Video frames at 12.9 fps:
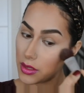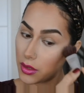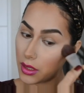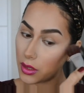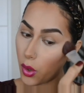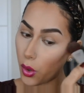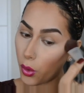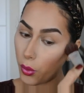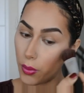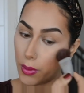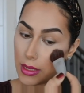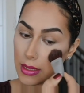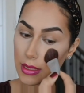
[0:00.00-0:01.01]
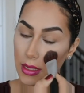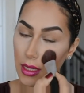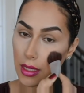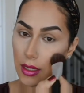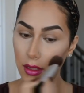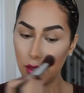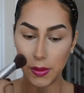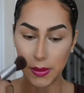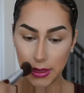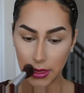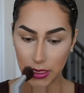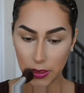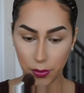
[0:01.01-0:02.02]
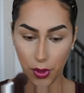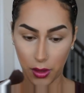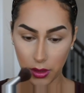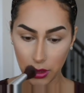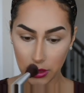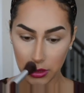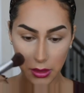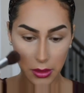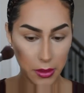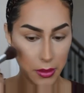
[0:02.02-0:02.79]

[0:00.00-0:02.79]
you can always use less product.